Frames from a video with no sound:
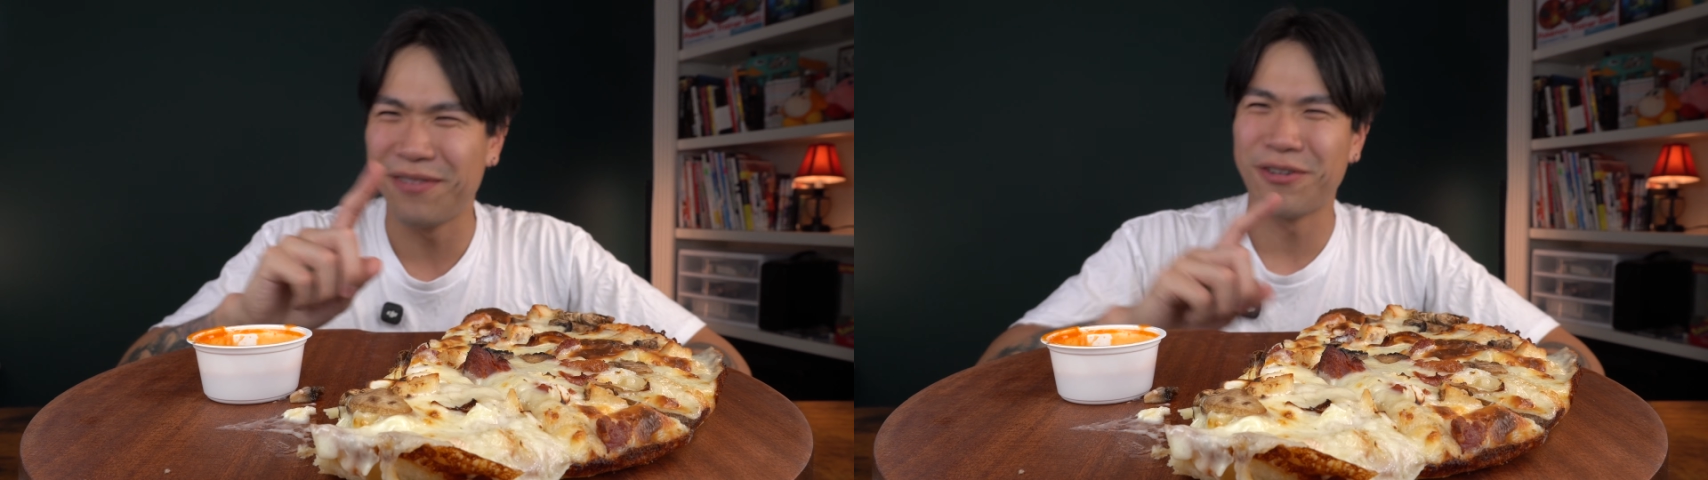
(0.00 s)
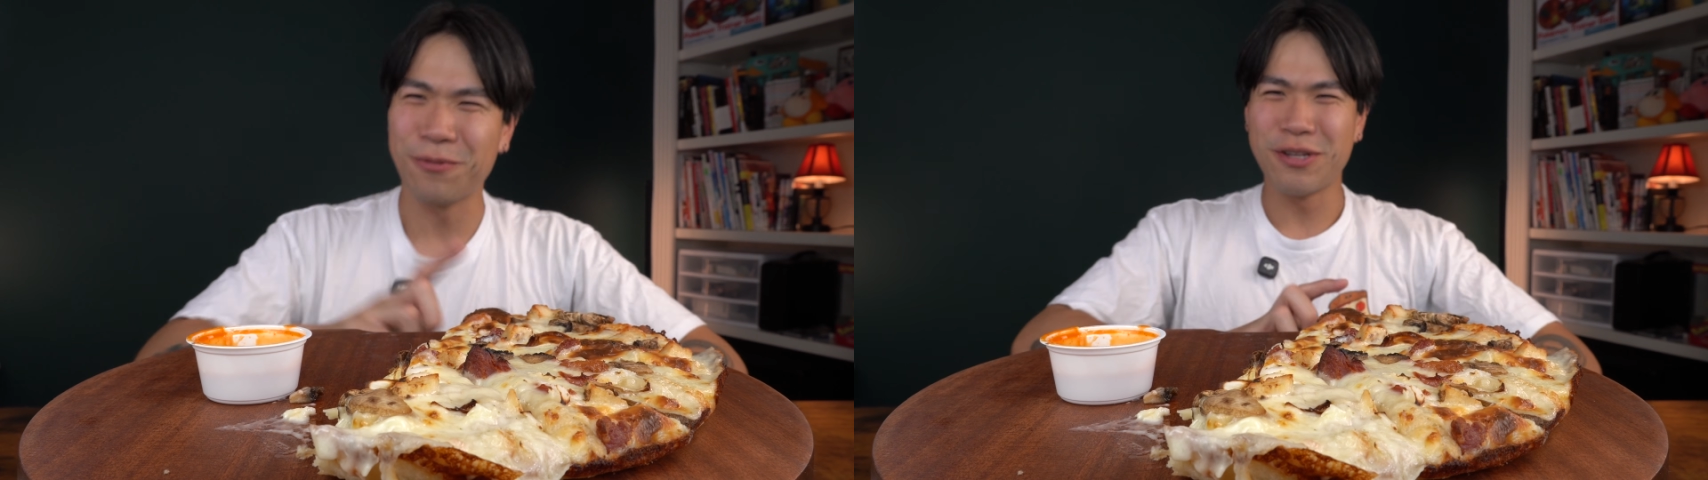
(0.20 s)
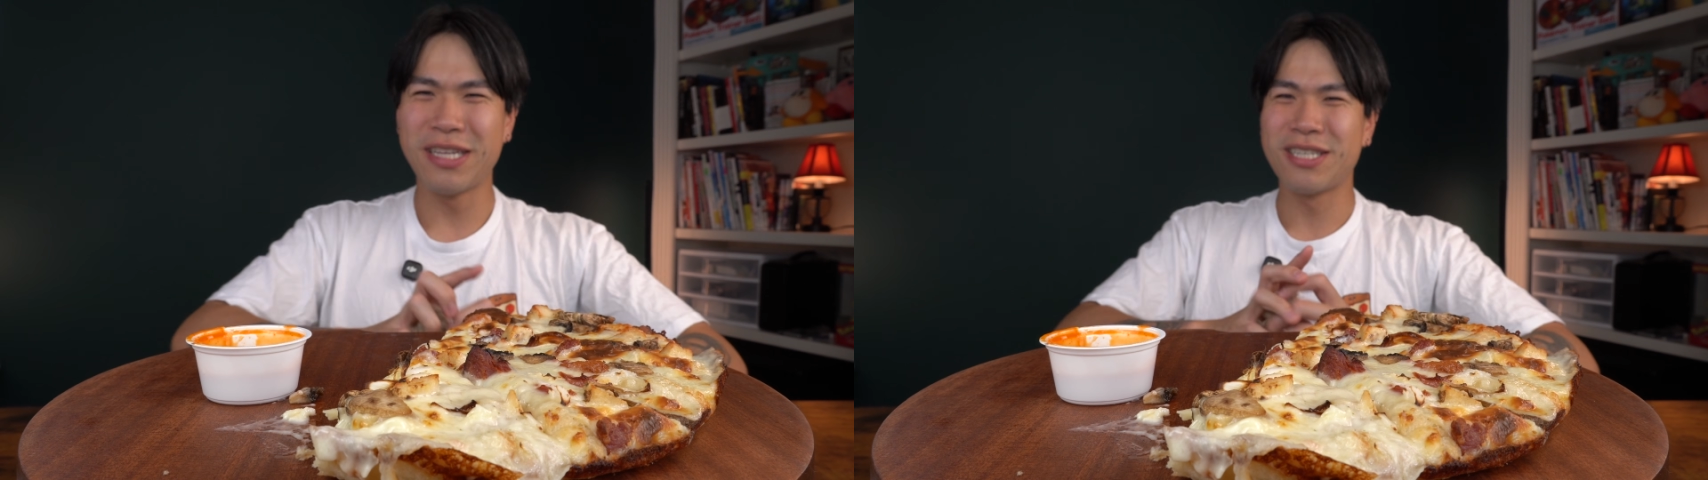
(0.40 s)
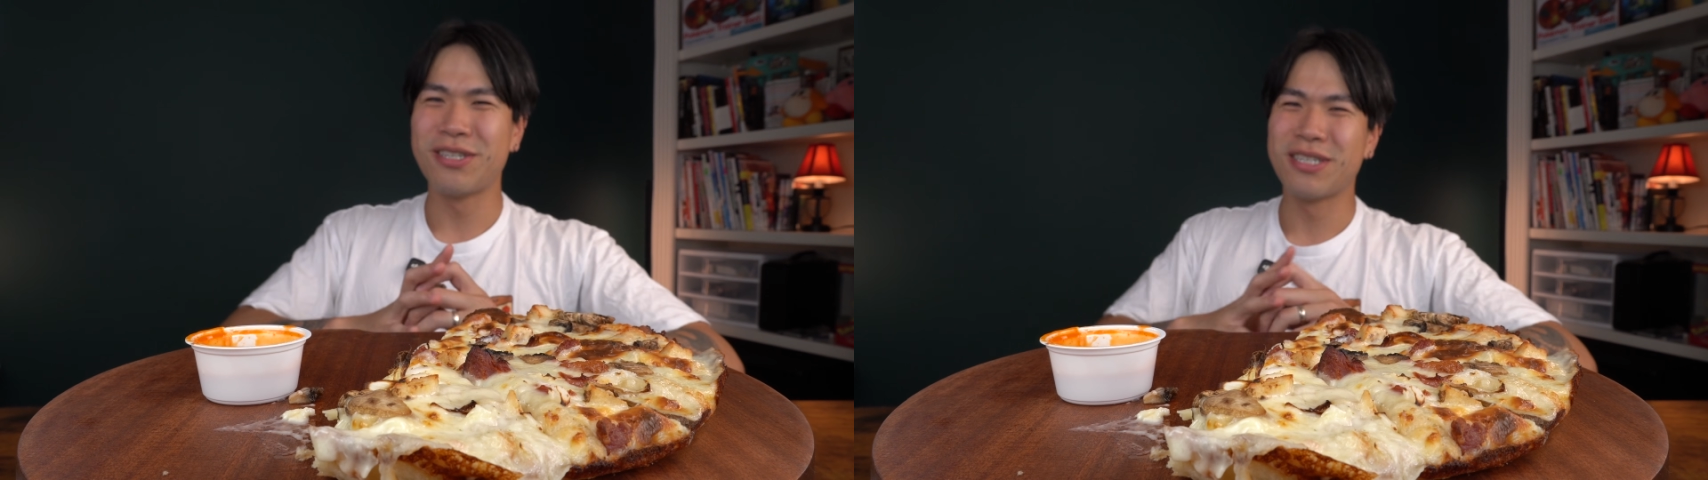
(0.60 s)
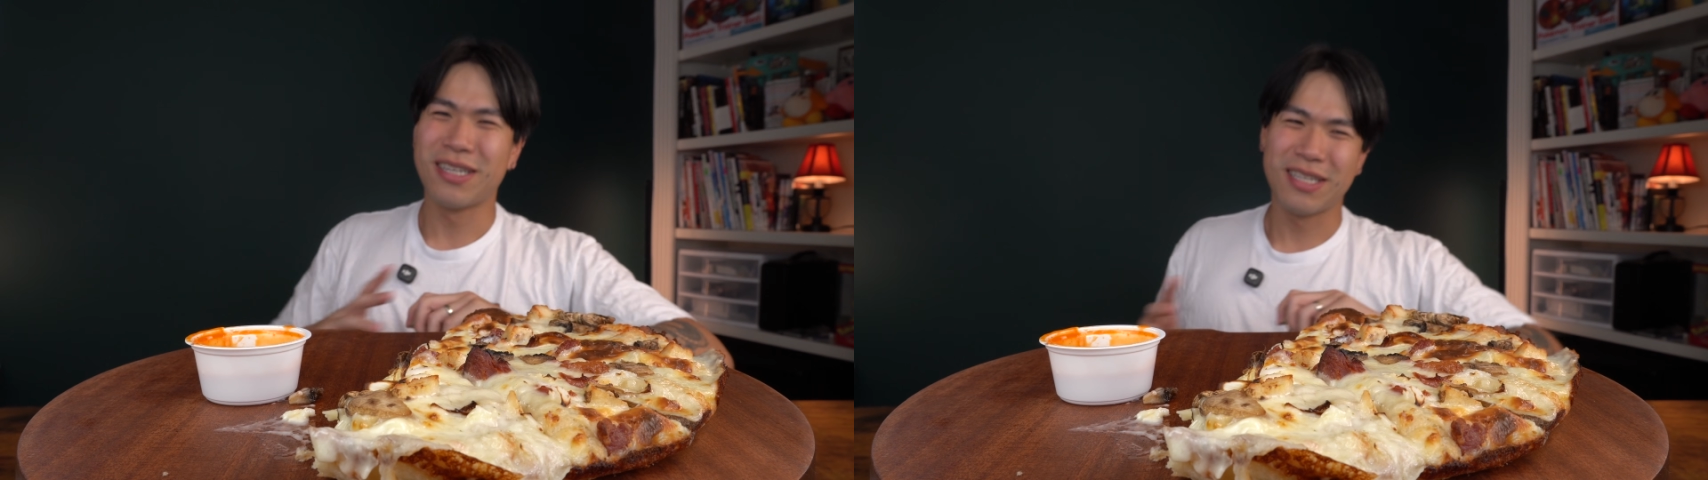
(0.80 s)
if you're willing
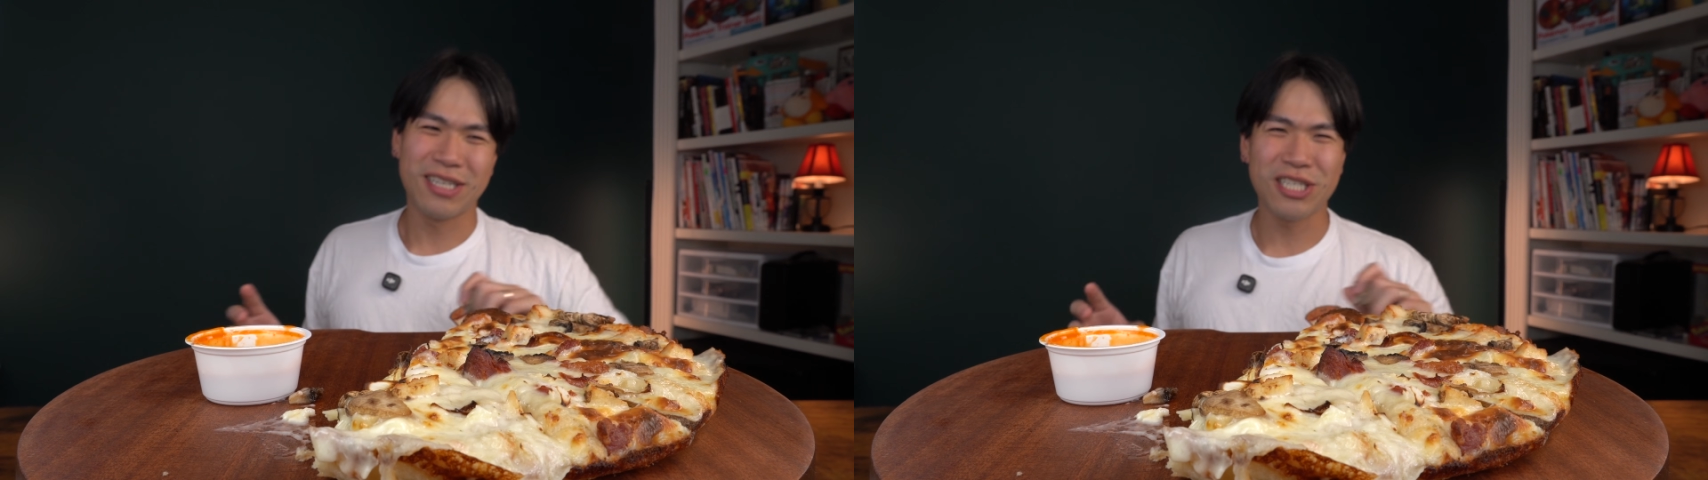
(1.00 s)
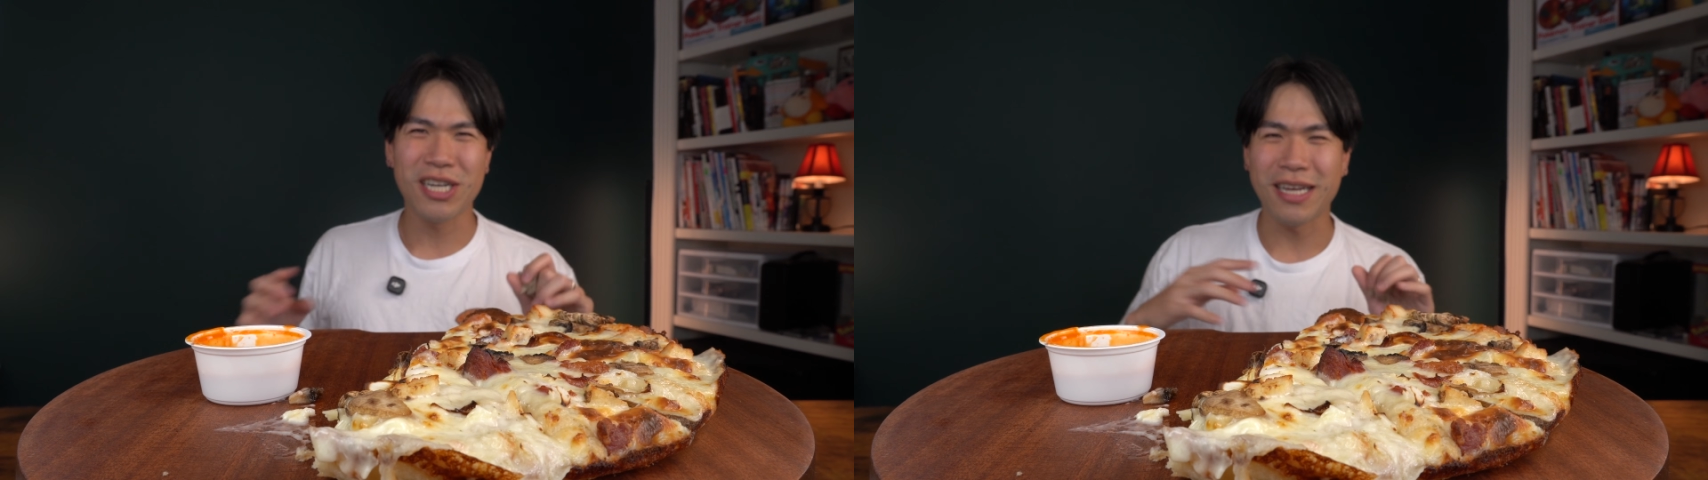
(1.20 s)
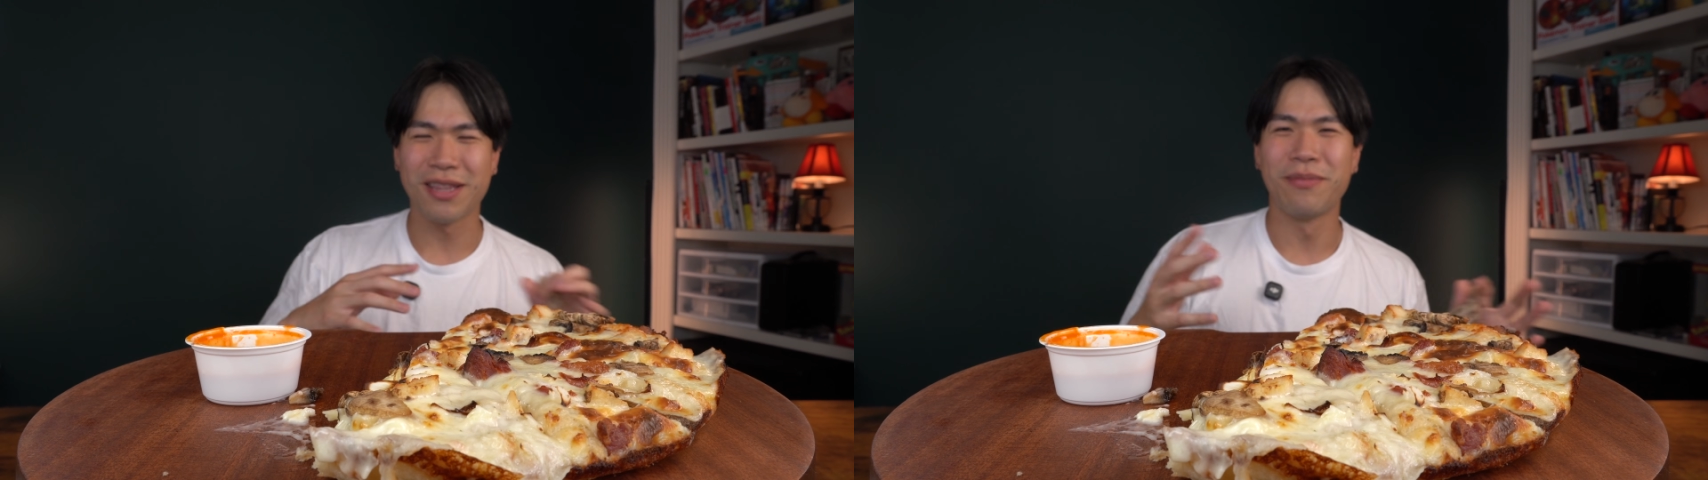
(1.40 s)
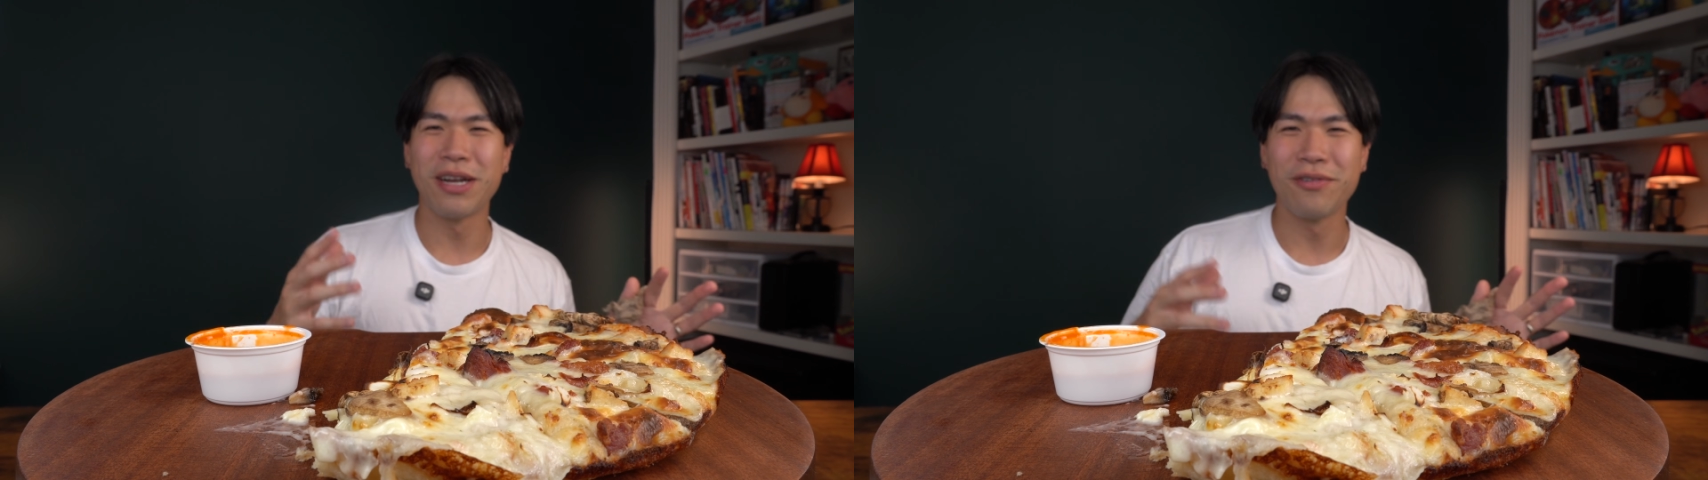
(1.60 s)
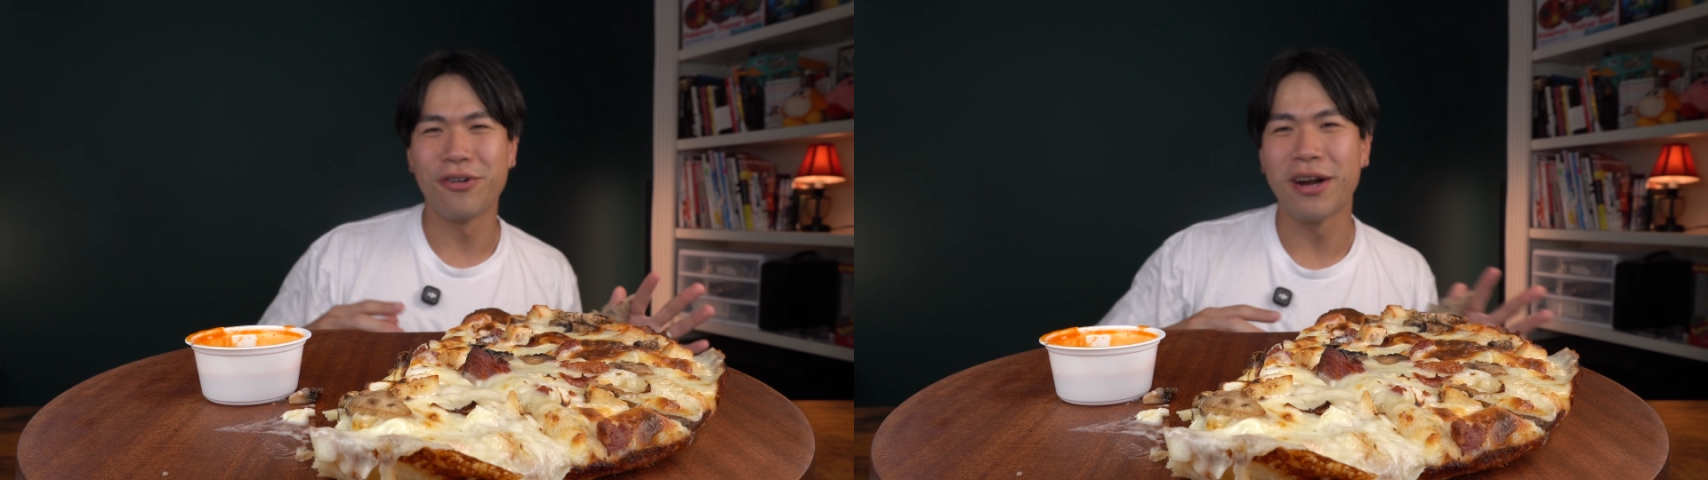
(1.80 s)
to shell out the
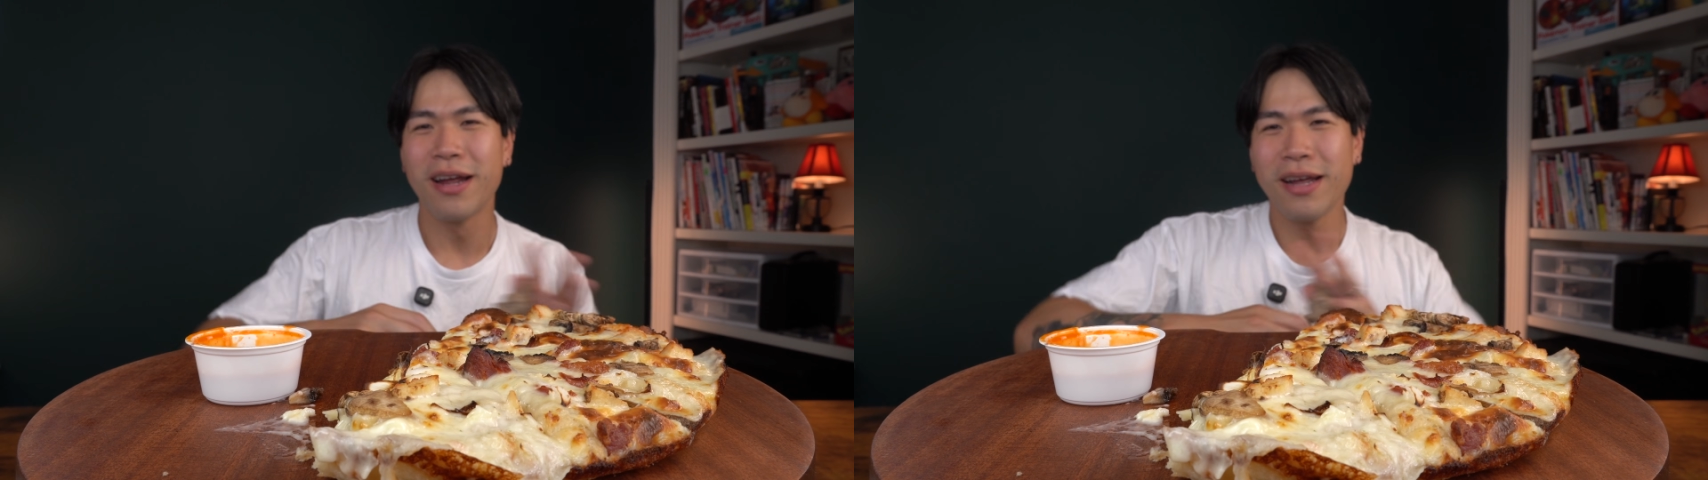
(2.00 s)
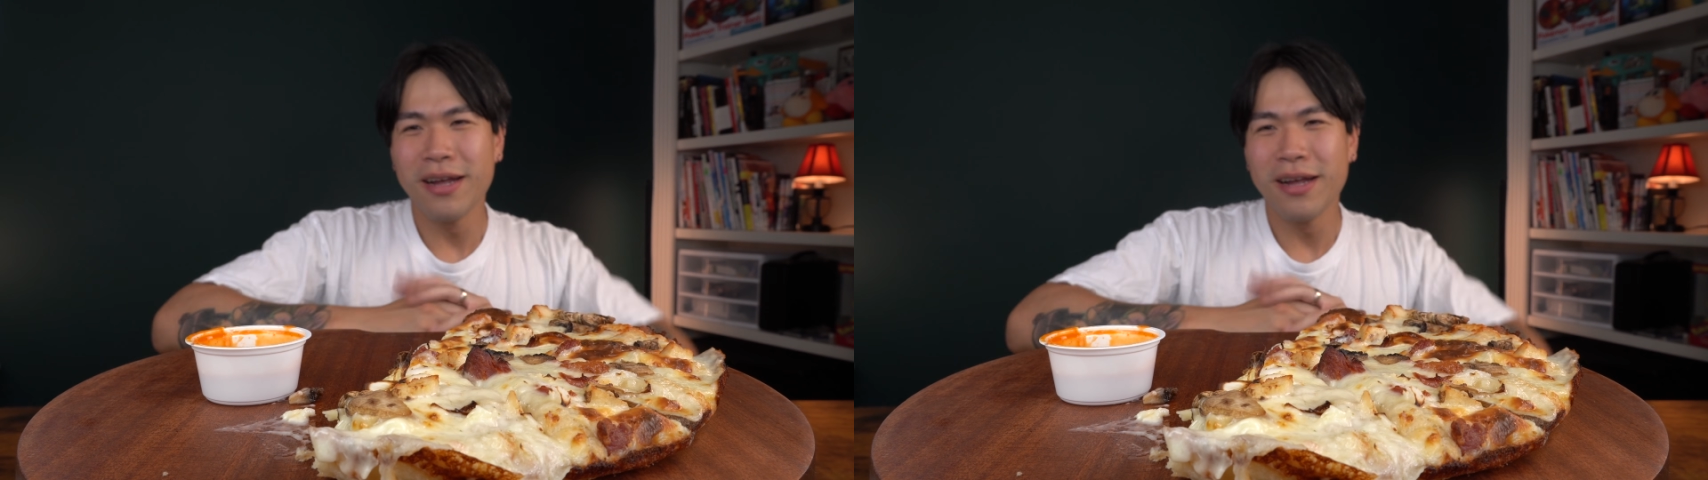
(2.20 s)
money for it.